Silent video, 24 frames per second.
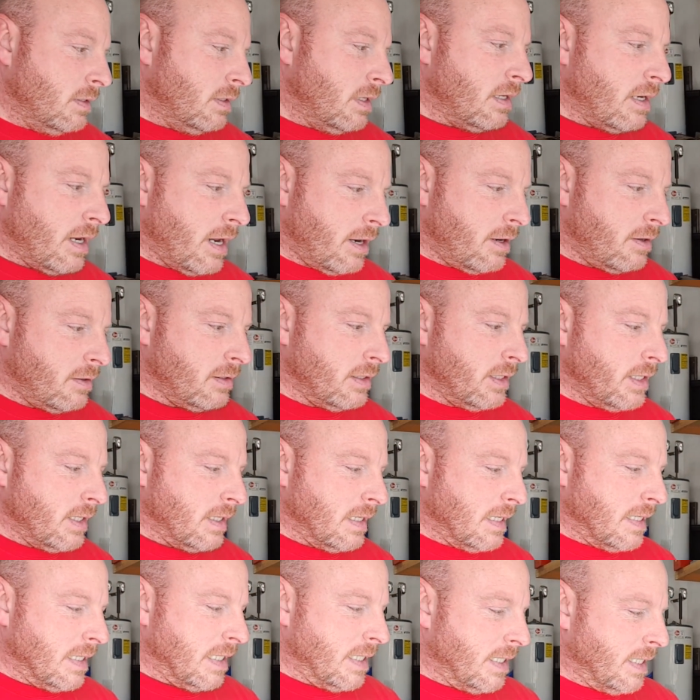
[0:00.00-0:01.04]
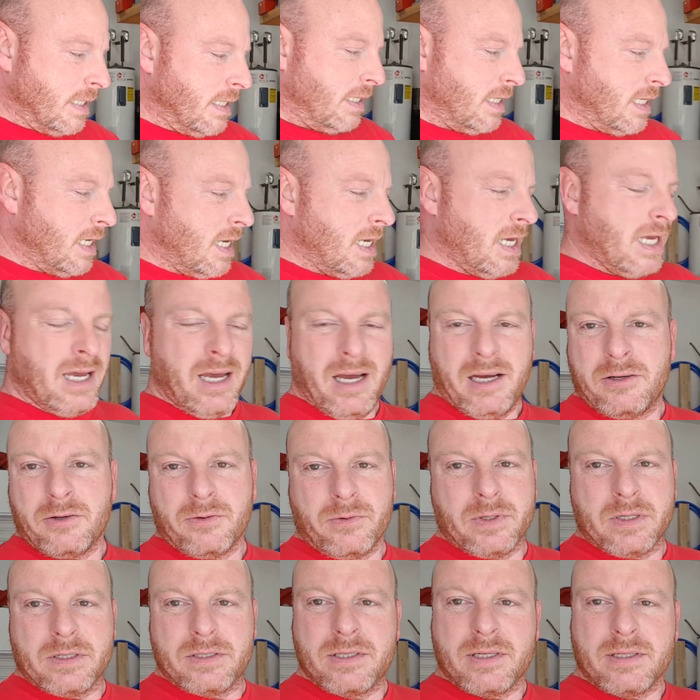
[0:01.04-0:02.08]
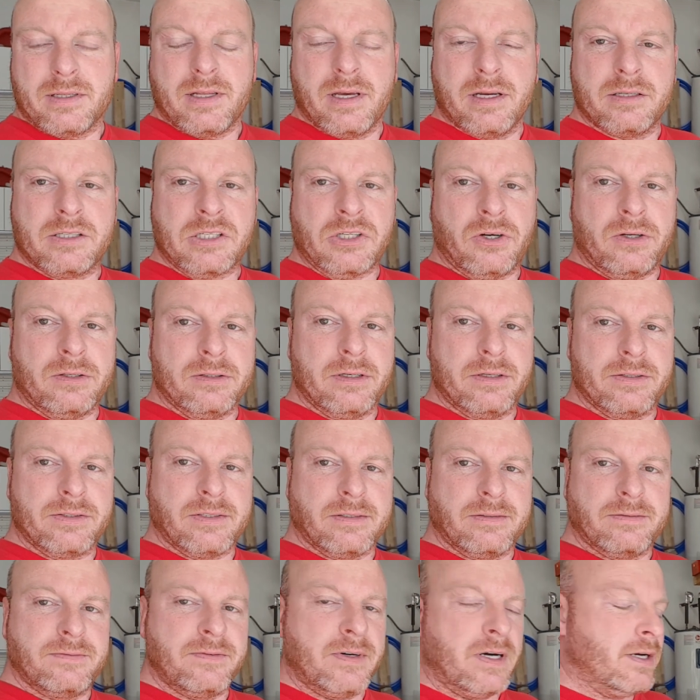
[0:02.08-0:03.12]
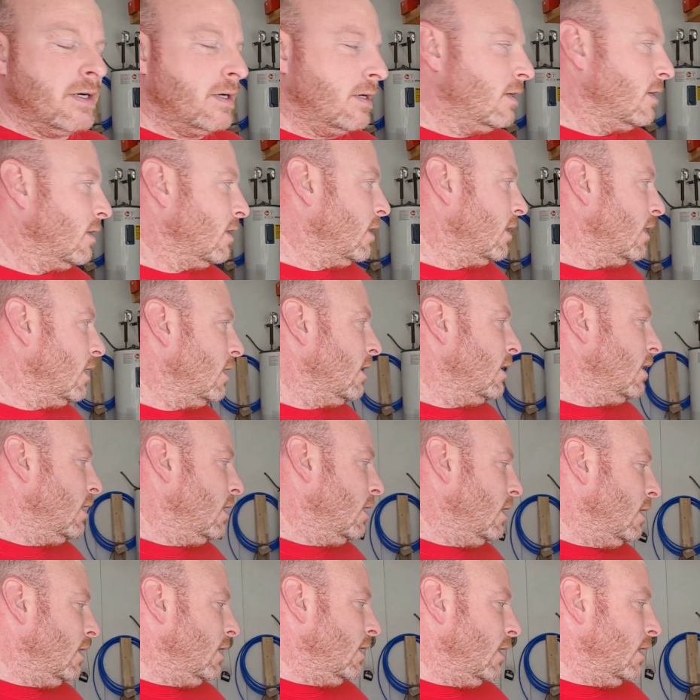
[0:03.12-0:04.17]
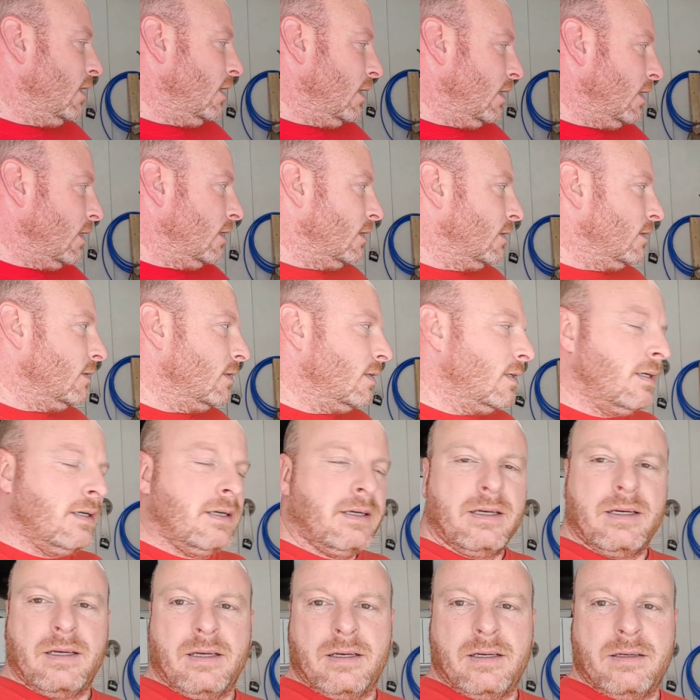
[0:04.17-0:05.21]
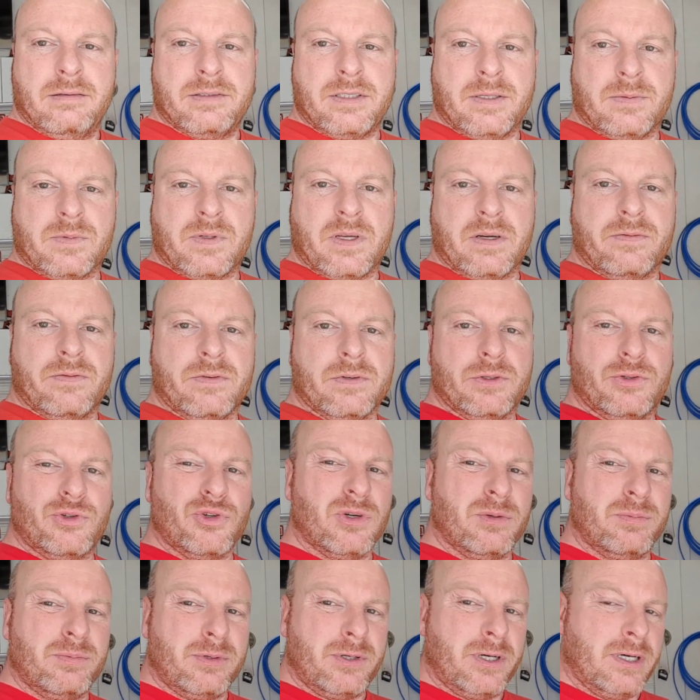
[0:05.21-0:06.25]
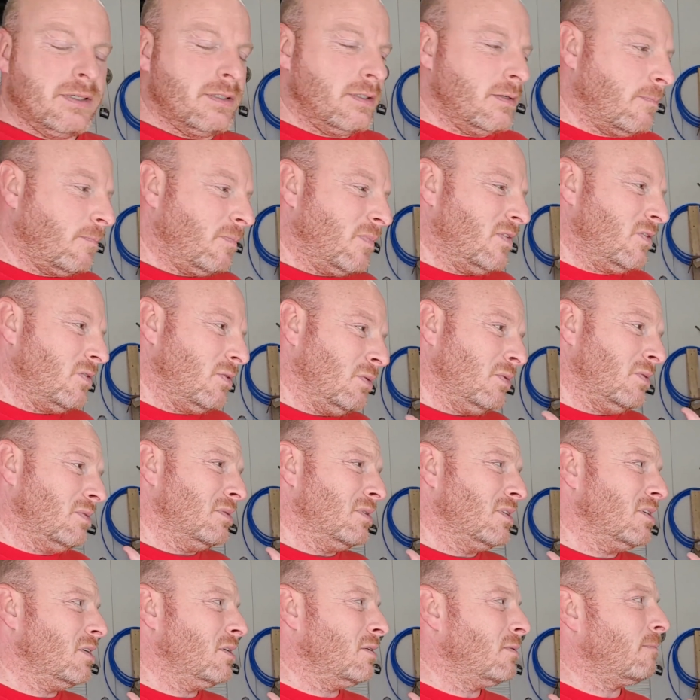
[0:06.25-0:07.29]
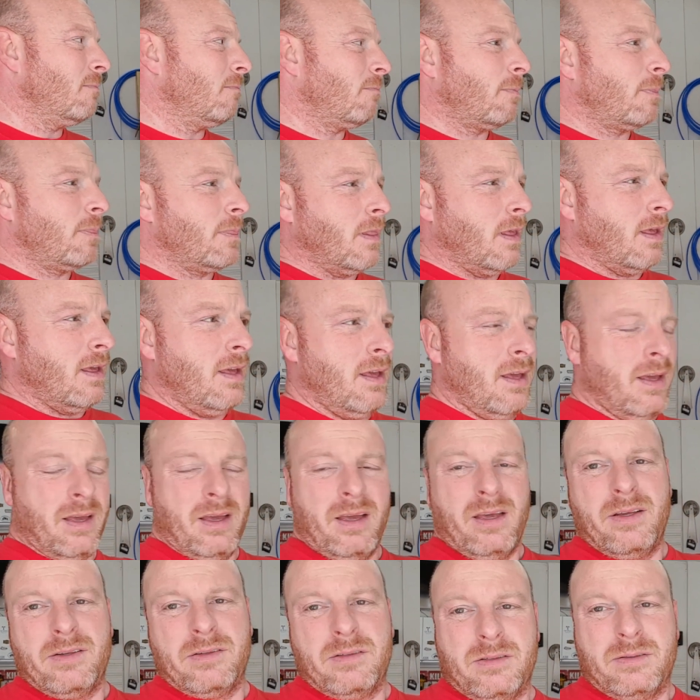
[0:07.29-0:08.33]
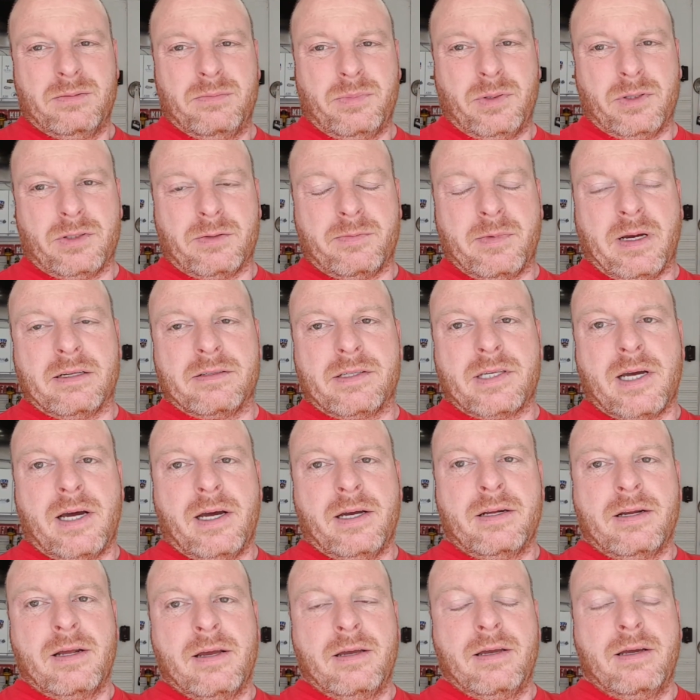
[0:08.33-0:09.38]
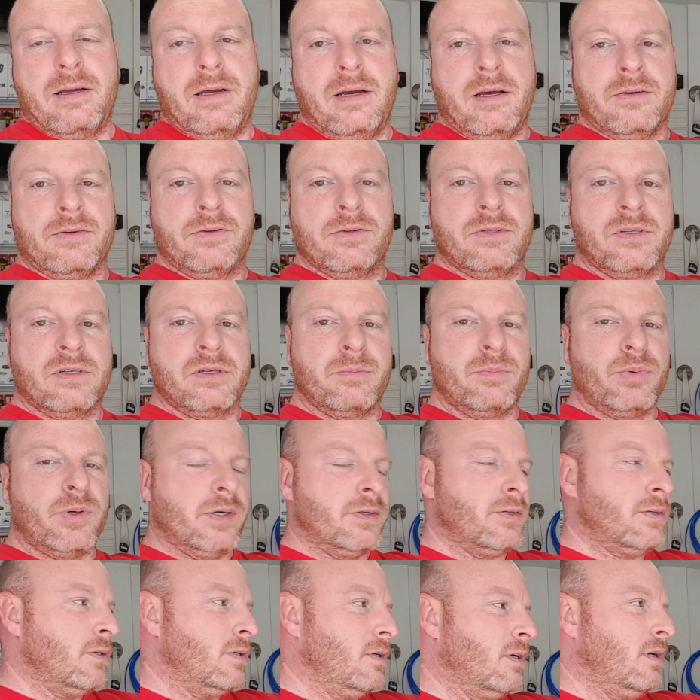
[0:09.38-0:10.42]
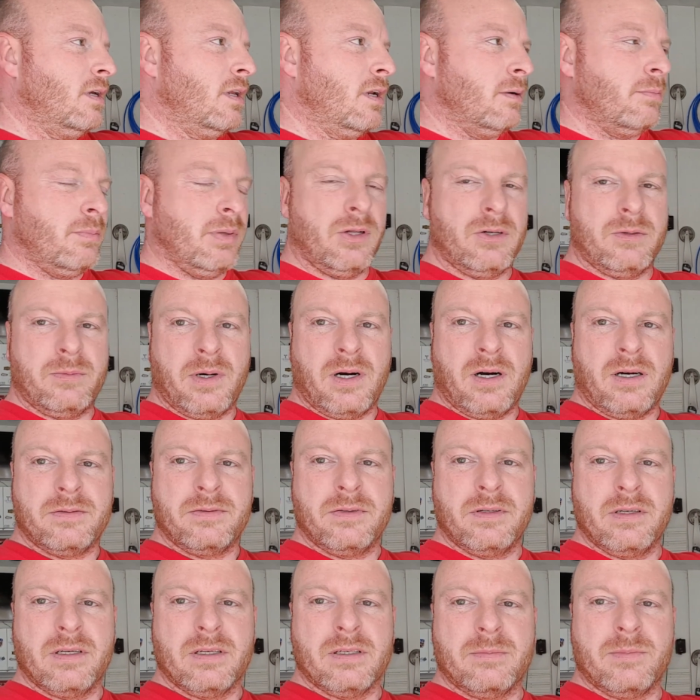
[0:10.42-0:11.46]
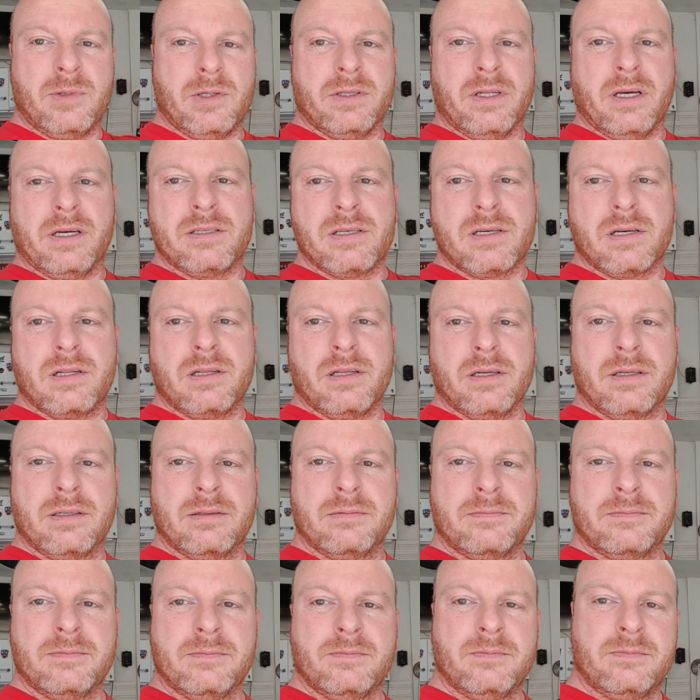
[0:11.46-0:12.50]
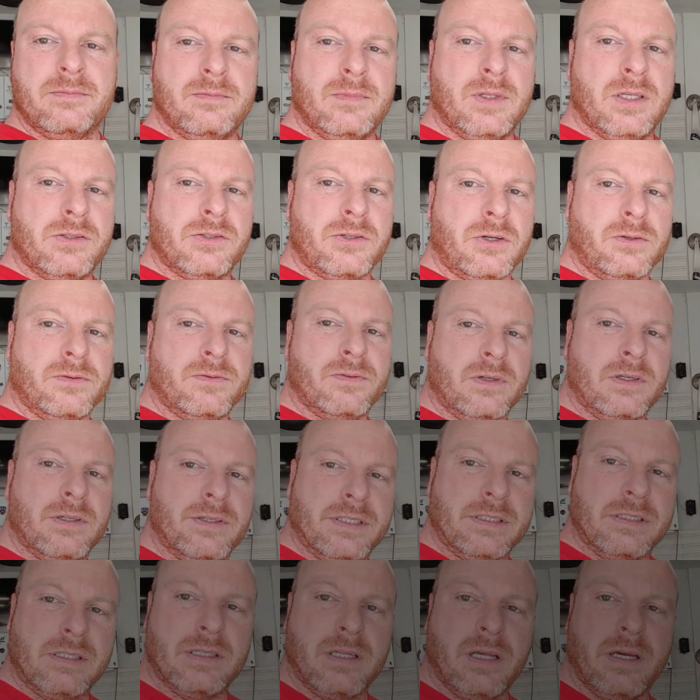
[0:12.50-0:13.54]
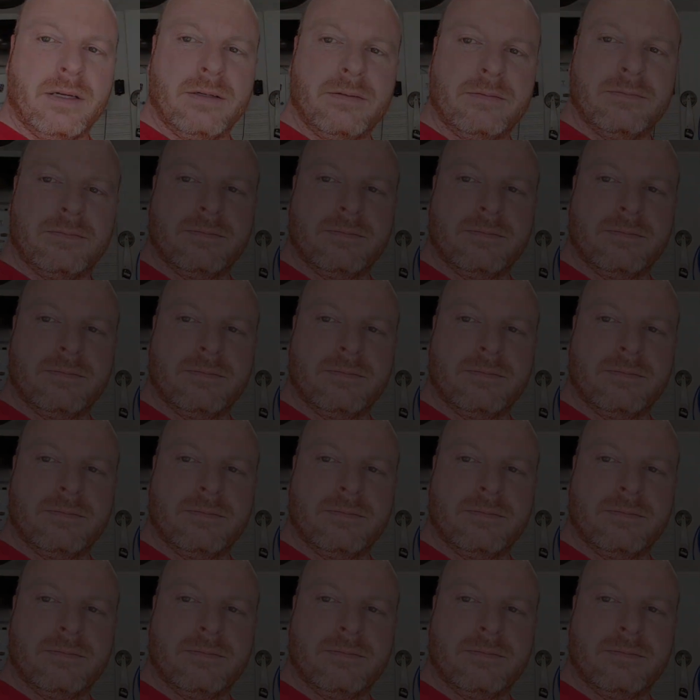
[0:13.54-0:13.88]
inherently don't want to set that sawdust on fire. And same thing for the drill press. So what we'll do, push them outside. I'll use the compressor. I'll blow them off, get them all nice and clean. Start with a clean slate.